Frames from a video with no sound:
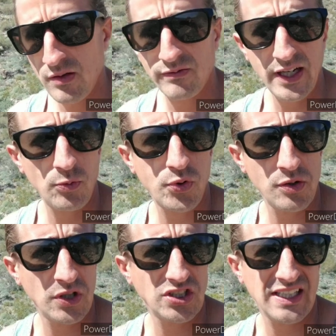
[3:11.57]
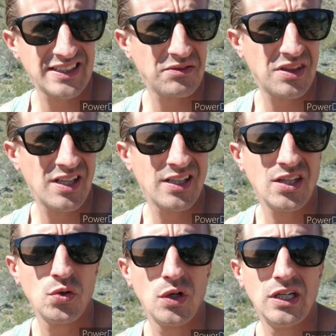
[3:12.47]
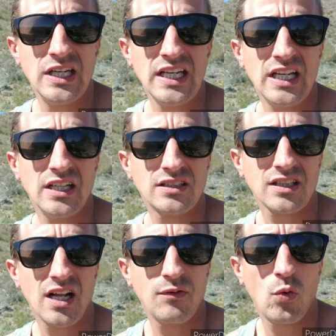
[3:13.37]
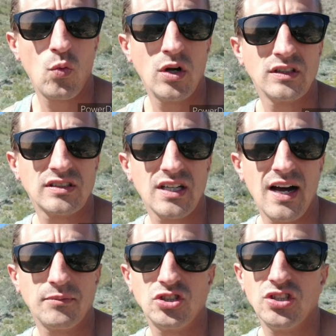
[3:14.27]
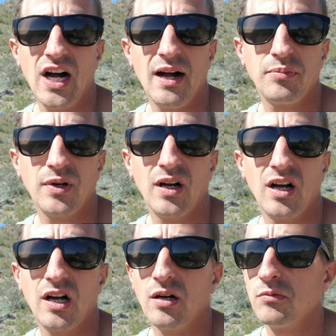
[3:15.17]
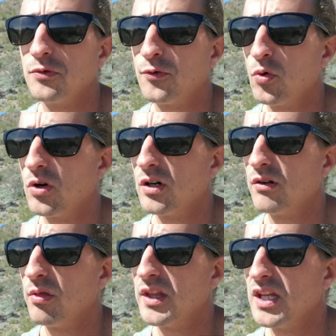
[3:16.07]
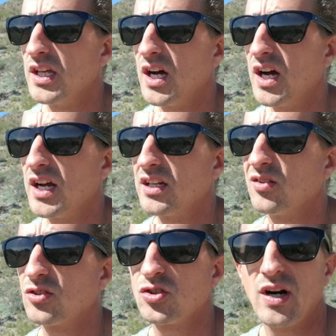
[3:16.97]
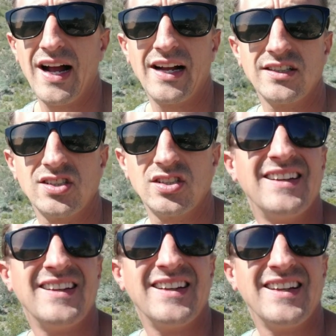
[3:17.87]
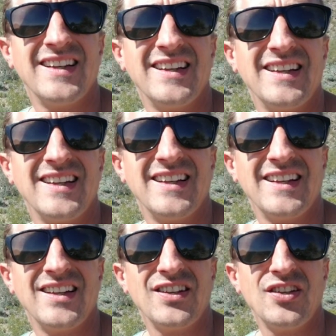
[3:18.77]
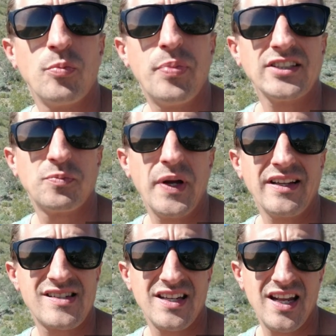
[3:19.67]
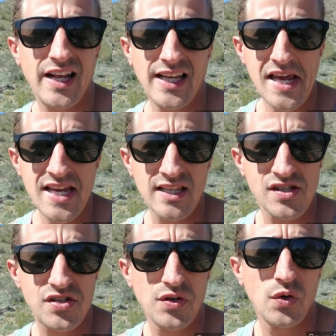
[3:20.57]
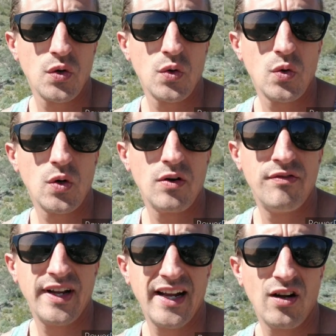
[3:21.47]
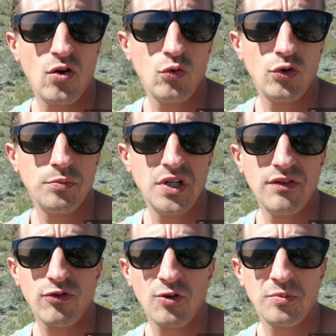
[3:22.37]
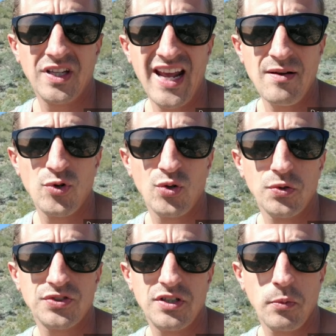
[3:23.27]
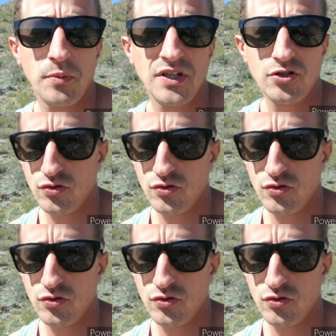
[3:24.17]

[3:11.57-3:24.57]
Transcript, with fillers: Vail pretty much has everything that you would need. It's kind of a one-stop shop um, for the hiker trash. Your best bet to getting into Vail would be from Gabriel Zimmerman